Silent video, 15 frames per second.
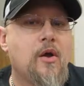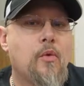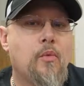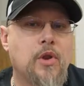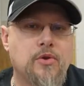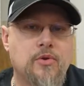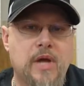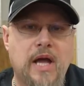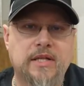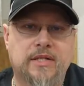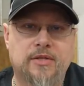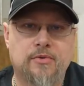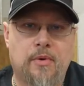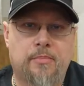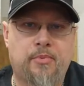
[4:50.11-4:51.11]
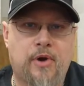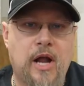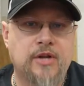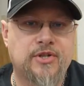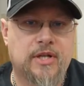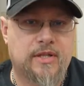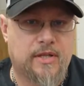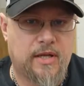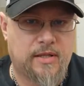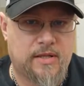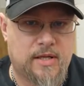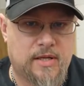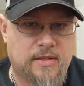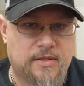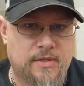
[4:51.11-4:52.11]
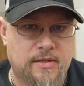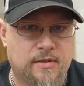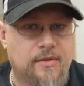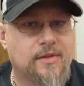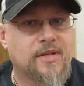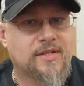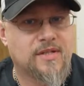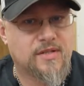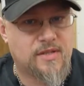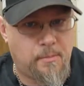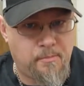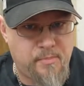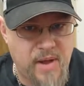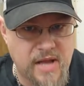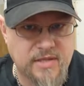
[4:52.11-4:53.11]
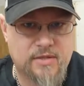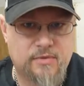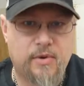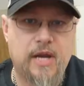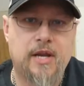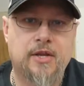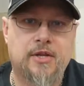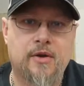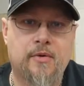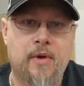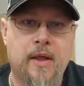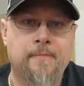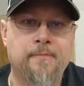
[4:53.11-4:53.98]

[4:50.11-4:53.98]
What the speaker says: When you guys do a project like this, this is the best way to do it.